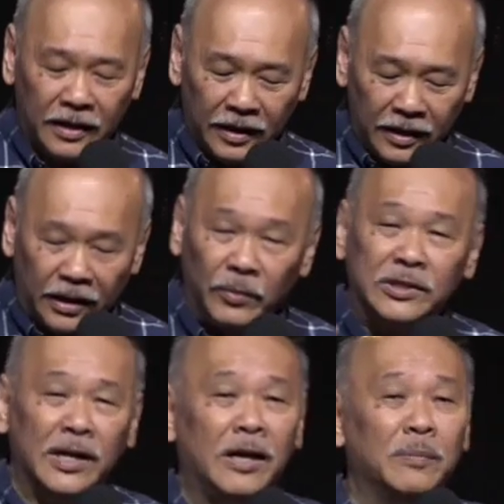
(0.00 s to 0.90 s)
he was
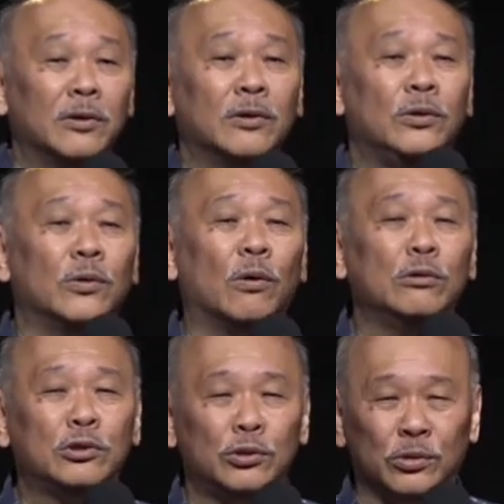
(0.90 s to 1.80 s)
able to go
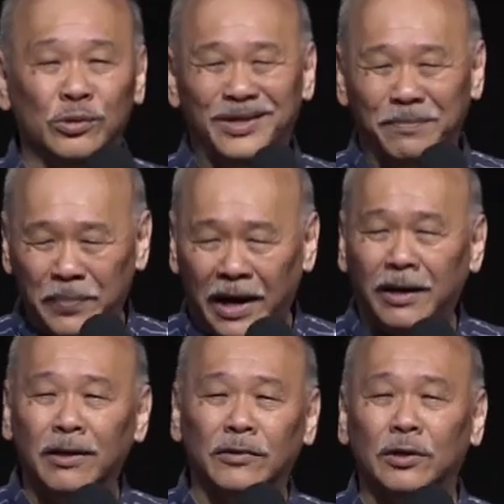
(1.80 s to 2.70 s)
through the pain
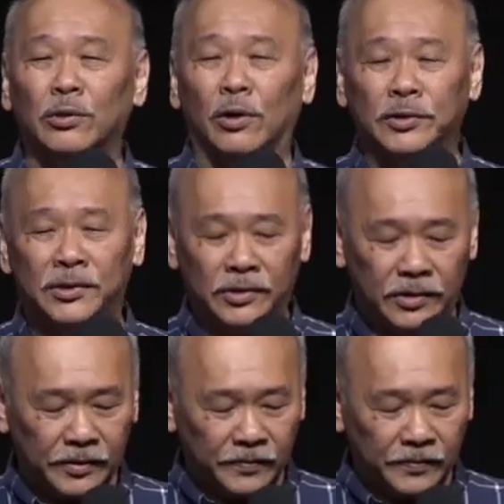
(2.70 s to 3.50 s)
of the cross.